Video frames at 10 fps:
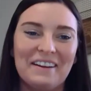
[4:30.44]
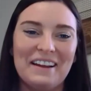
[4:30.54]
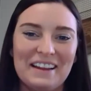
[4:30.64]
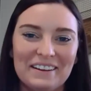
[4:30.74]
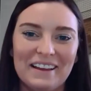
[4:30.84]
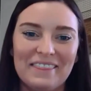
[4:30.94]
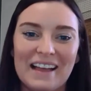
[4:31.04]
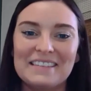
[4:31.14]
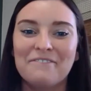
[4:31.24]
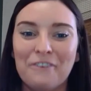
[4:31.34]
very good.
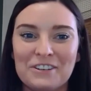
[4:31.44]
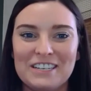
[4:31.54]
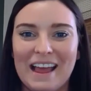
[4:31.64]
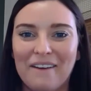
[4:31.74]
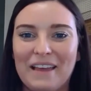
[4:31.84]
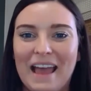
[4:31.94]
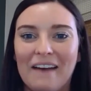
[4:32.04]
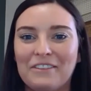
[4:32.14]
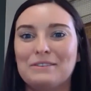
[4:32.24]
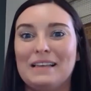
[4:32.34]
That's unfortunate. We
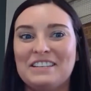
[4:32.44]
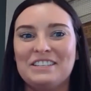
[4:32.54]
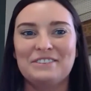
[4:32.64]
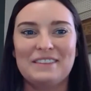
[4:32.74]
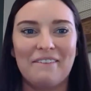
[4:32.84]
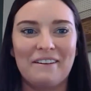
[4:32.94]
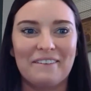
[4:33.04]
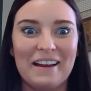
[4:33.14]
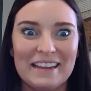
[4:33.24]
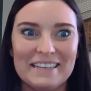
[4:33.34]
have those issues that we
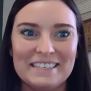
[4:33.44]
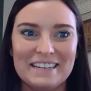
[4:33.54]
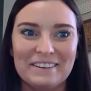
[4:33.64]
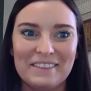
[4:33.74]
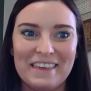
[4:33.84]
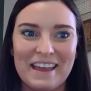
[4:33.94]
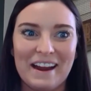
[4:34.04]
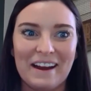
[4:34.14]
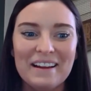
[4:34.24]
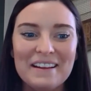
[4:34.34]
run into
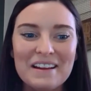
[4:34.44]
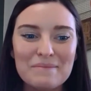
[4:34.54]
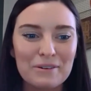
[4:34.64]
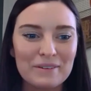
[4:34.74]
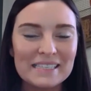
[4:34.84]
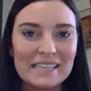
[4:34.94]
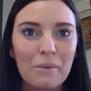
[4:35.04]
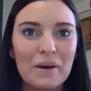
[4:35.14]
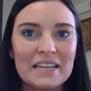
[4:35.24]
there. Marissa,